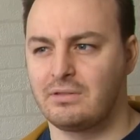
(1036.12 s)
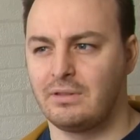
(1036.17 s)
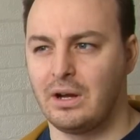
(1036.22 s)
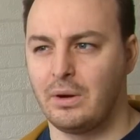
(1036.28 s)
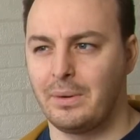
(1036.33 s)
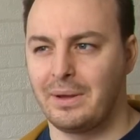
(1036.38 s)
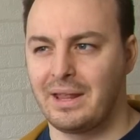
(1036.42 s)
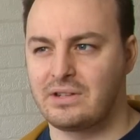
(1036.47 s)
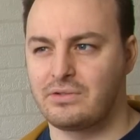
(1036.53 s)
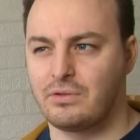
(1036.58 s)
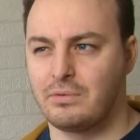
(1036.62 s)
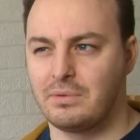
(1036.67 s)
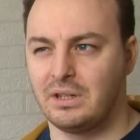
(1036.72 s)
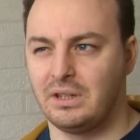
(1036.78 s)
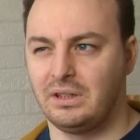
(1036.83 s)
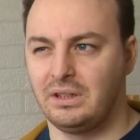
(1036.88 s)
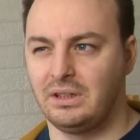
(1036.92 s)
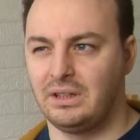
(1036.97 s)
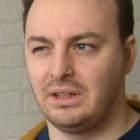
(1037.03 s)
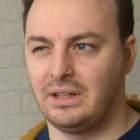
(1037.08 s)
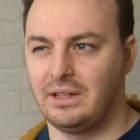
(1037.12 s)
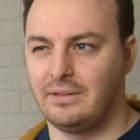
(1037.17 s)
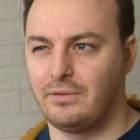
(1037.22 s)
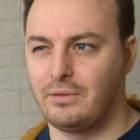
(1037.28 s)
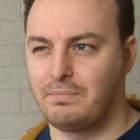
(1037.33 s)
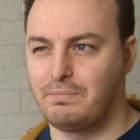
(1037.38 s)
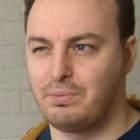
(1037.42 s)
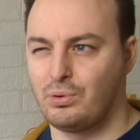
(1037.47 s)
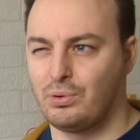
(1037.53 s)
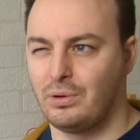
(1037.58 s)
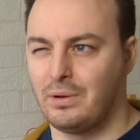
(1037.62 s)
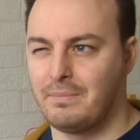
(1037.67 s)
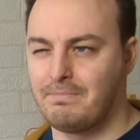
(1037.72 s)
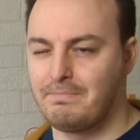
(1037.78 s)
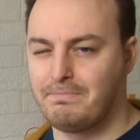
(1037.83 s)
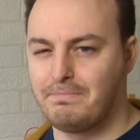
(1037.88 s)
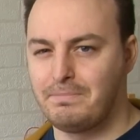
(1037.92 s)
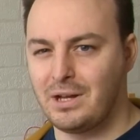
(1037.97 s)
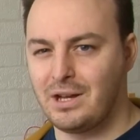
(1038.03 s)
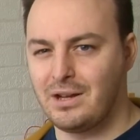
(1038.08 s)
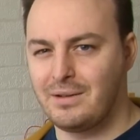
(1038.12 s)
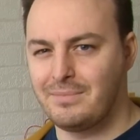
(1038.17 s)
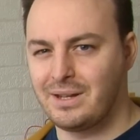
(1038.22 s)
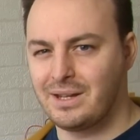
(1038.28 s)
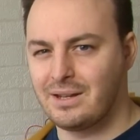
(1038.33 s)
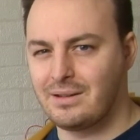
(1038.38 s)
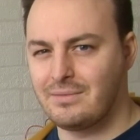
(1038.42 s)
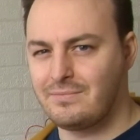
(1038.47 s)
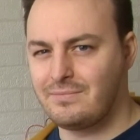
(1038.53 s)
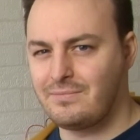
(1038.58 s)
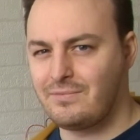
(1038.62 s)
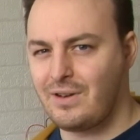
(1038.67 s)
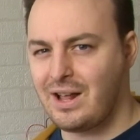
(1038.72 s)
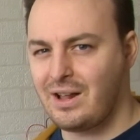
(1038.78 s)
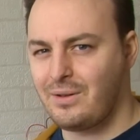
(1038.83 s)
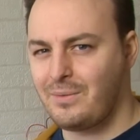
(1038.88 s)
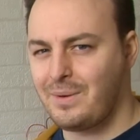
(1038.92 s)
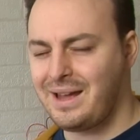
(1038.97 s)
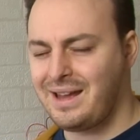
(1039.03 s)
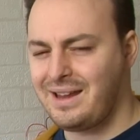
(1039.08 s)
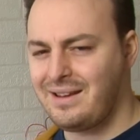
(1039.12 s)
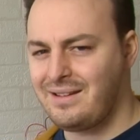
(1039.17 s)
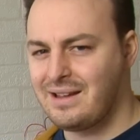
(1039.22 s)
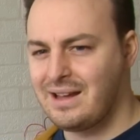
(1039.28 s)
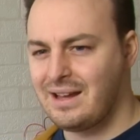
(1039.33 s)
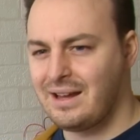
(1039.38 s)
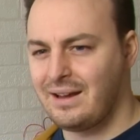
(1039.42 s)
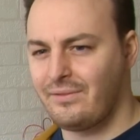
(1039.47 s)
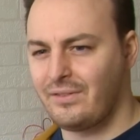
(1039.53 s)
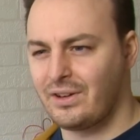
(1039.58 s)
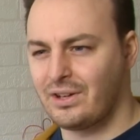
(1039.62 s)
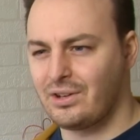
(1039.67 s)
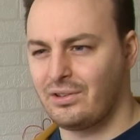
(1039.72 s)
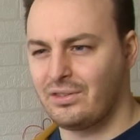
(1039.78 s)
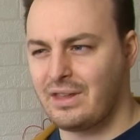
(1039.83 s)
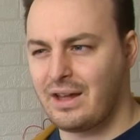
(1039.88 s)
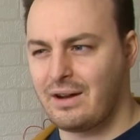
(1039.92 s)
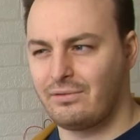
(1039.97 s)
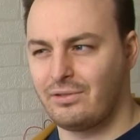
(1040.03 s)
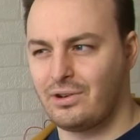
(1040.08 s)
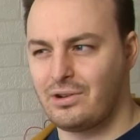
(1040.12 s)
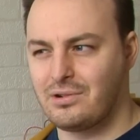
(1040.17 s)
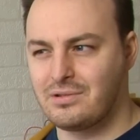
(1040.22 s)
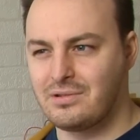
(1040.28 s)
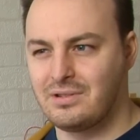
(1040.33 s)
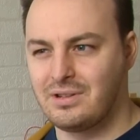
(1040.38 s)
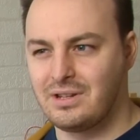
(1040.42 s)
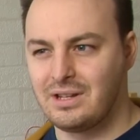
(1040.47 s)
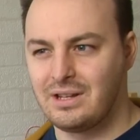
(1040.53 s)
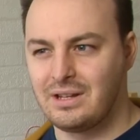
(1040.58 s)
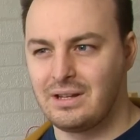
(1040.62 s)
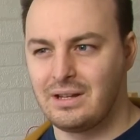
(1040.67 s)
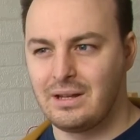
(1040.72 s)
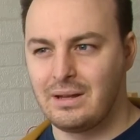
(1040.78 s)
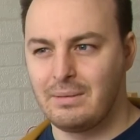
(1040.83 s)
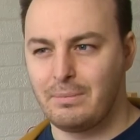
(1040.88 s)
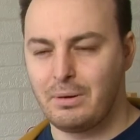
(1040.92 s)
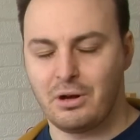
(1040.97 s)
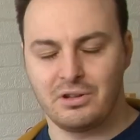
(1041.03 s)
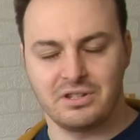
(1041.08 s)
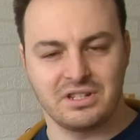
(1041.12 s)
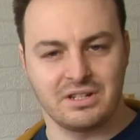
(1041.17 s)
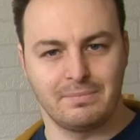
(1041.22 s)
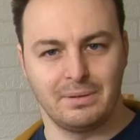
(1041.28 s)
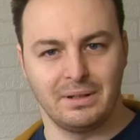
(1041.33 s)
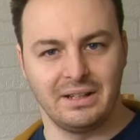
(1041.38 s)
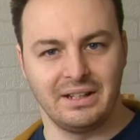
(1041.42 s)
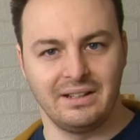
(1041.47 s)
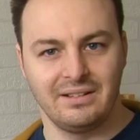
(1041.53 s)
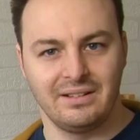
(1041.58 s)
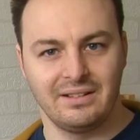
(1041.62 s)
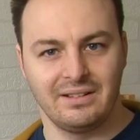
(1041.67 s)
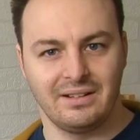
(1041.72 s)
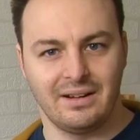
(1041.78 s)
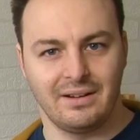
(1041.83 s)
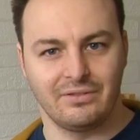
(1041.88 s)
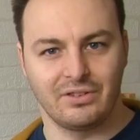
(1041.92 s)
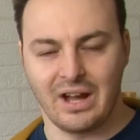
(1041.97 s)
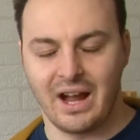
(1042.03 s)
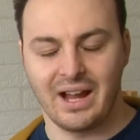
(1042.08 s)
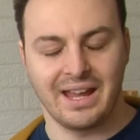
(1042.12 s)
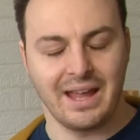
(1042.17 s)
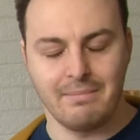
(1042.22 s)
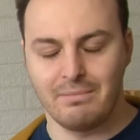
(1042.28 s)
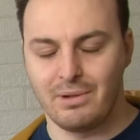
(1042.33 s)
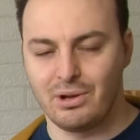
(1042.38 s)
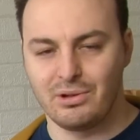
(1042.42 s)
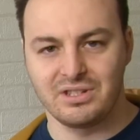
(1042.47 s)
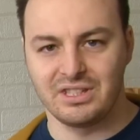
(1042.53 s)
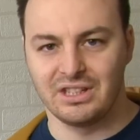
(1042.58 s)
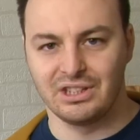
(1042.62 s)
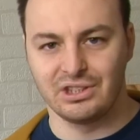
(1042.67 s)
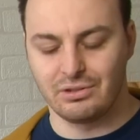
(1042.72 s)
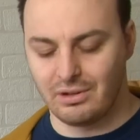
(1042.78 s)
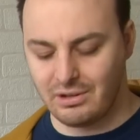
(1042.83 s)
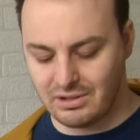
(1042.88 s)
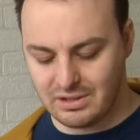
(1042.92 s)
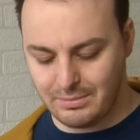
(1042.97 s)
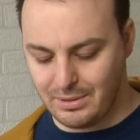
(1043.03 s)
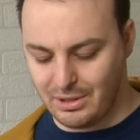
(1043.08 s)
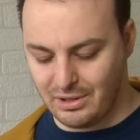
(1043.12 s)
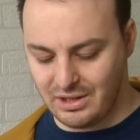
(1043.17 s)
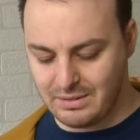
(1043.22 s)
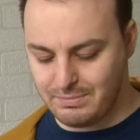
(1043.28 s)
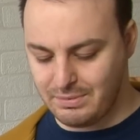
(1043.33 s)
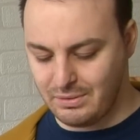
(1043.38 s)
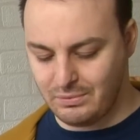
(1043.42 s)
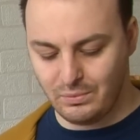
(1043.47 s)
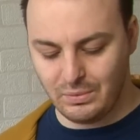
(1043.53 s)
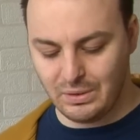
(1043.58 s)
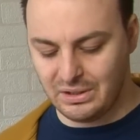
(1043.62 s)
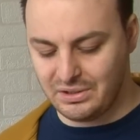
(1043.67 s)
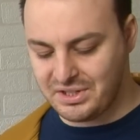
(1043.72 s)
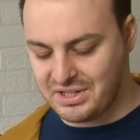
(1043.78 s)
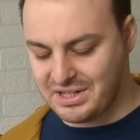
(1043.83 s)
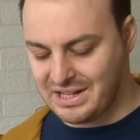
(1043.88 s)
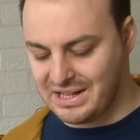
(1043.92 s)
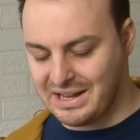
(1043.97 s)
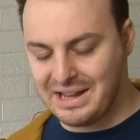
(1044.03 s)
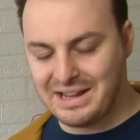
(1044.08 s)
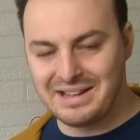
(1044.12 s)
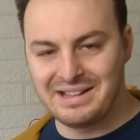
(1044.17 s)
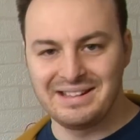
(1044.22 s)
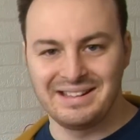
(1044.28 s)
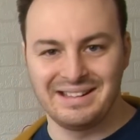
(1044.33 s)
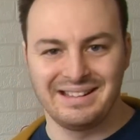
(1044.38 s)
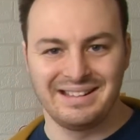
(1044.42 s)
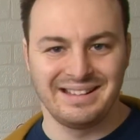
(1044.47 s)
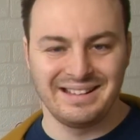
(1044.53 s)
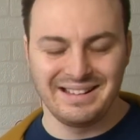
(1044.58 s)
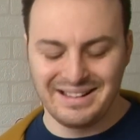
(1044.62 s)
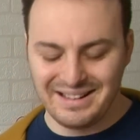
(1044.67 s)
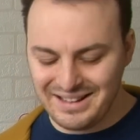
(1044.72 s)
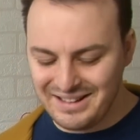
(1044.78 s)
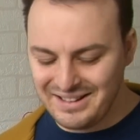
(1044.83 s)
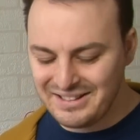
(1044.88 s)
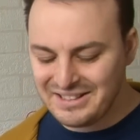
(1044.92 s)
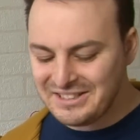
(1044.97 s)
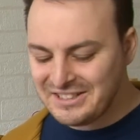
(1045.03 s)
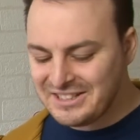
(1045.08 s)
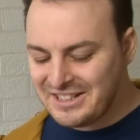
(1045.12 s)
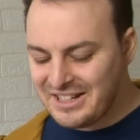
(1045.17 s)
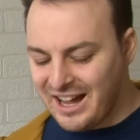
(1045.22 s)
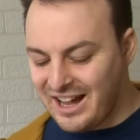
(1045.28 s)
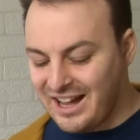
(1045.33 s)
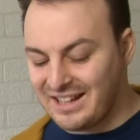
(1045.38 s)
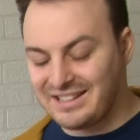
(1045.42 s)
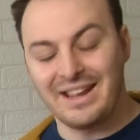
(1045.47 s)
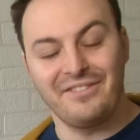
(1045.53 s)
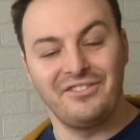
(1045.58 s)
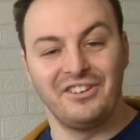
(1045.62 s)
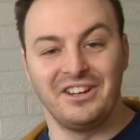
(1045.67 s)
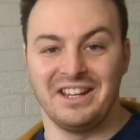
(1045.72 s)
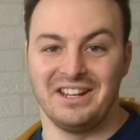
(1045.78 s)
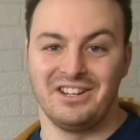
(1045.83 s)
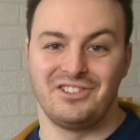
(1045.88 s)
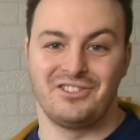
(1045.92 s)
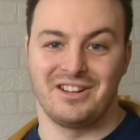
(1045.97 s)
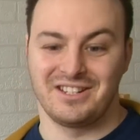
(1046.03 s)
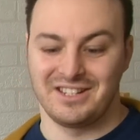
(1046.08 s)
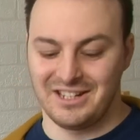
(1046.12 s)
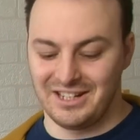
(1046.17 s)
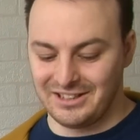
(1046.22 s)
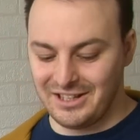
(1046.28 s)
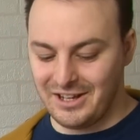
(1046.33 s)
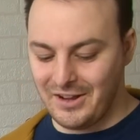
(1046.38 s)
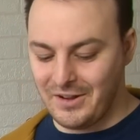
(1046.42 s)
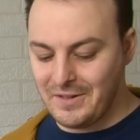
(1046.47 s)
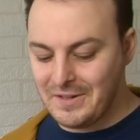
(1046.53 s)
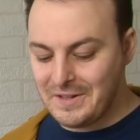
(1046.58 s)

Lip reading: Railway, that's from the Liverpool and Birmingham Railway? Have I got that wrong? Possibly. I get most things wrong, to be honest, but we'll see. Definitely interesting though.